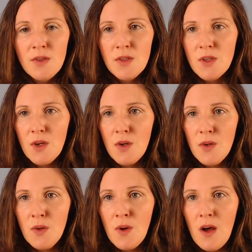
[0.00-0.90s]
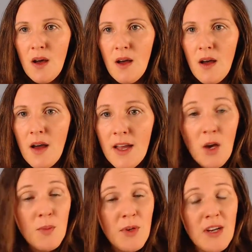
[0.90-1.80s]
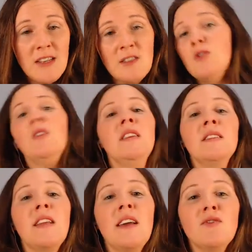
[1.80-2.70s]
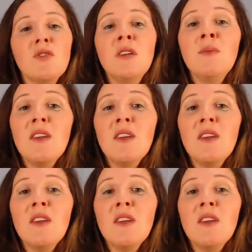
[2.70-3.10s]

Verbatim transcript: So I hope you guys enjoyed this live stream.